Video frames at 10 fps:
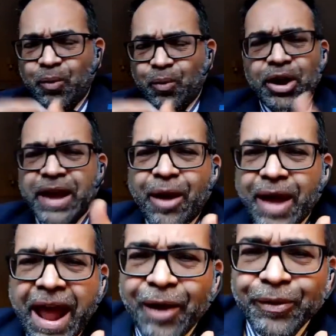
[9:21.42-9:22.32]
work out
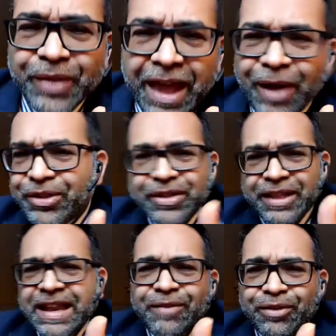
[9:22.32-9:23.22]
how to
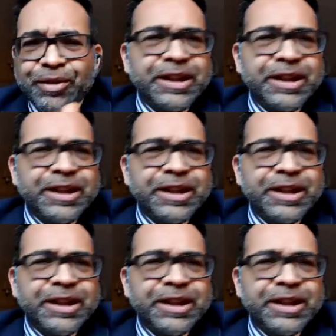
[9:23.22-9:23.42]
deliver.